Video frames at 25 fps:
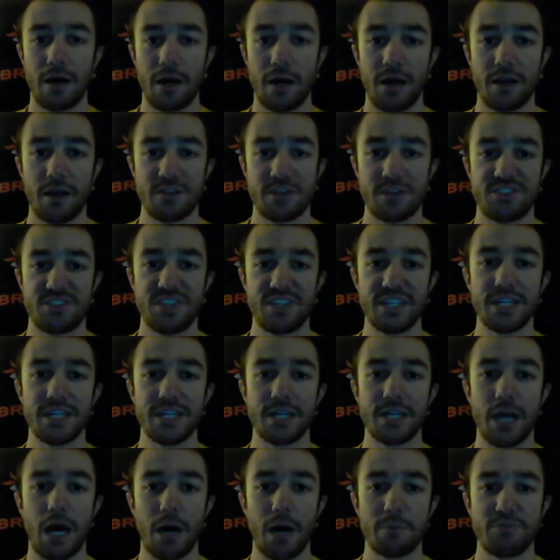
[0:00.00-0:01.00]

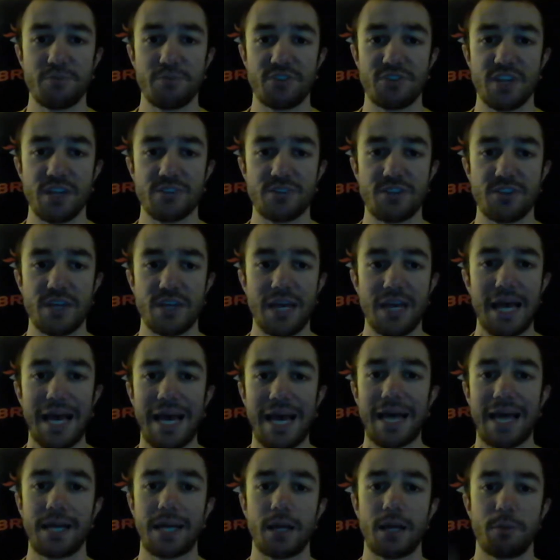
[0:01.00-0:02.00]
seeded upsets
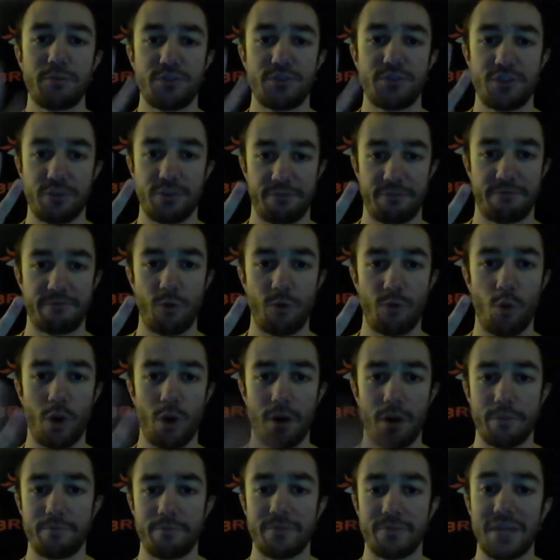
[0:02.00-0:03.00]
add up to
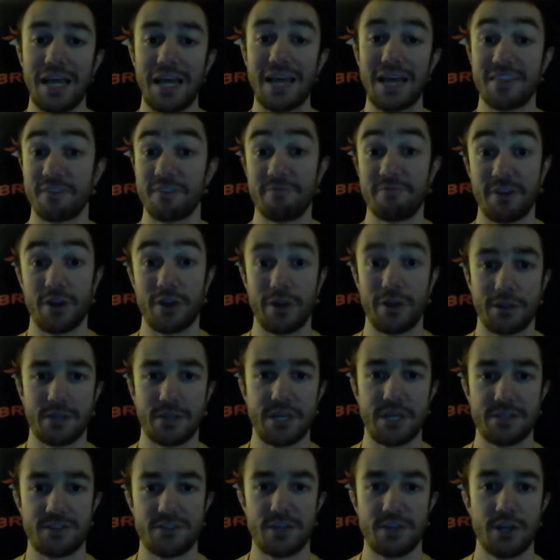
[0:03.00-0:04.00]
4. At the very
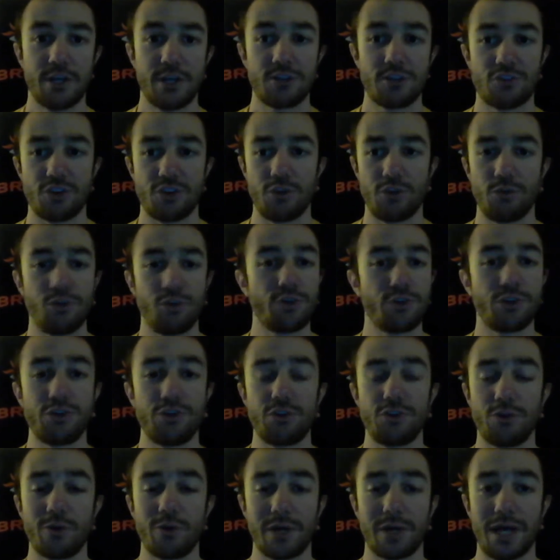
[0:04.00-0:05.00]
least. So you can
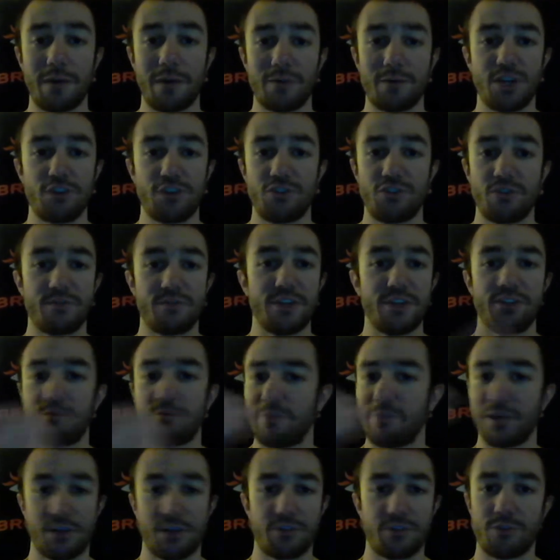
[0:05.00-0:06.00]
do a combination of these.
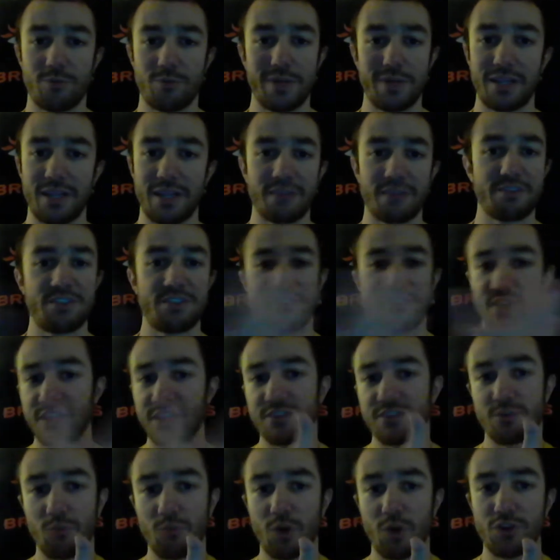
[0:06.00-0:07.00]
Pick 3 11
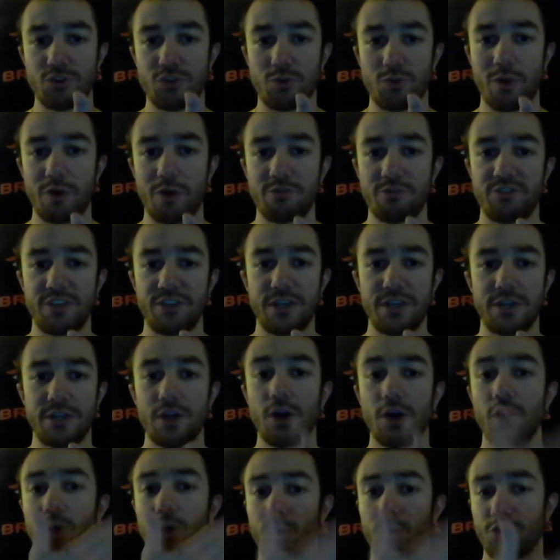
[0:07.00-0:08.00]
seeds and 1 12 seed,
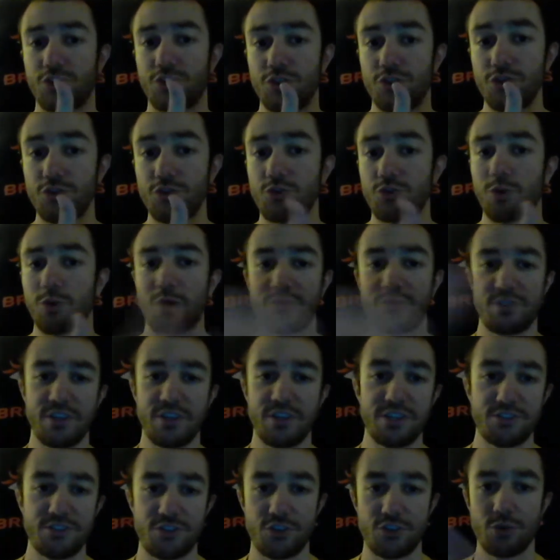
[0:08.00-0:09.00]
or 2 12
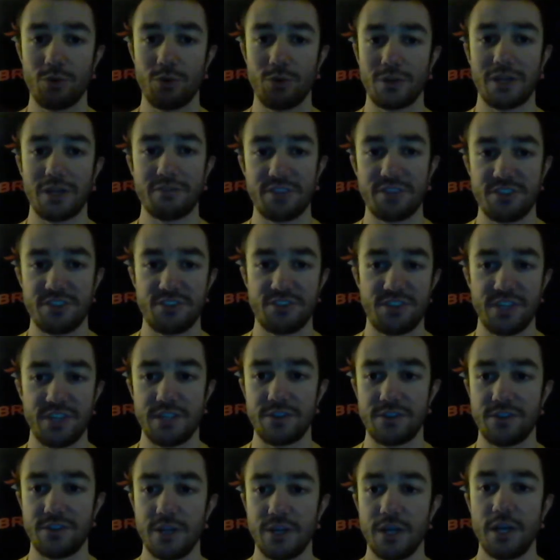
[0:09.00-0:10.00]
seeds, 2 11
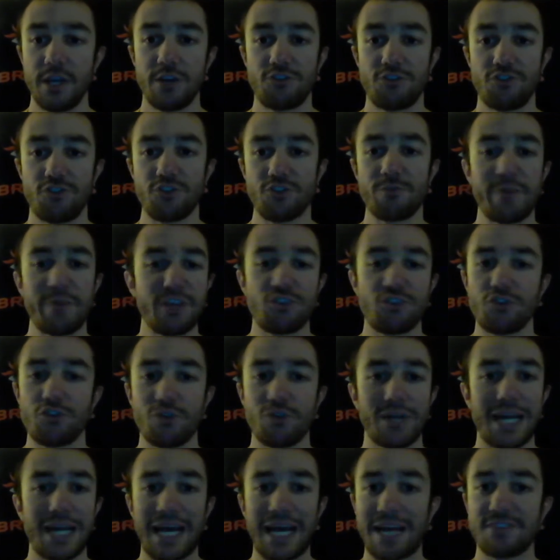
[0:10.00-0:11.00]
seeds. Just make sure
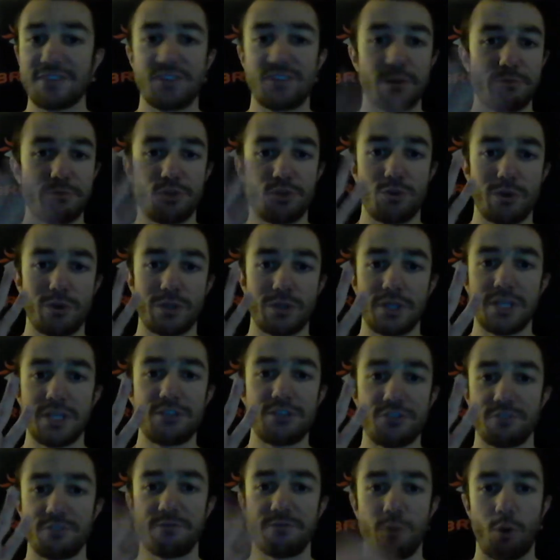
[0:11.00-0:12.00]
it adds up to at
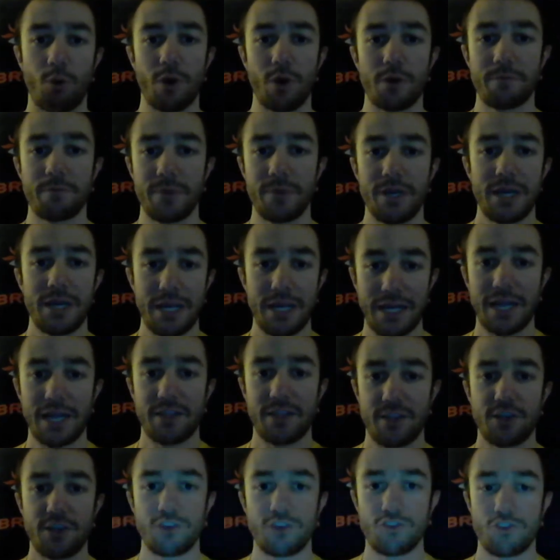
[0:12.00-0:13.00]
least 4, and I
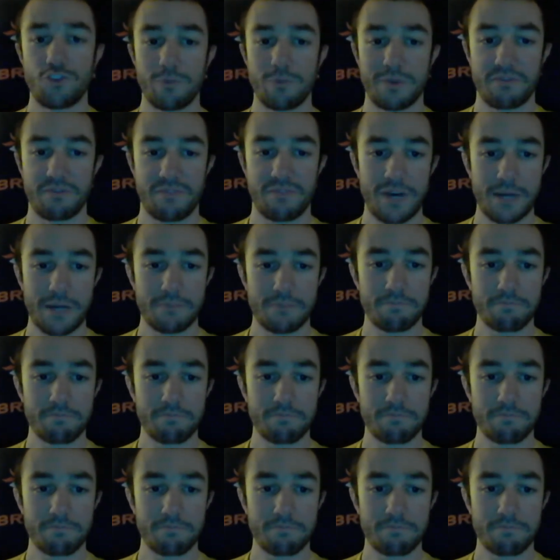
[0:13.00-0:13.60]
think you should be fine.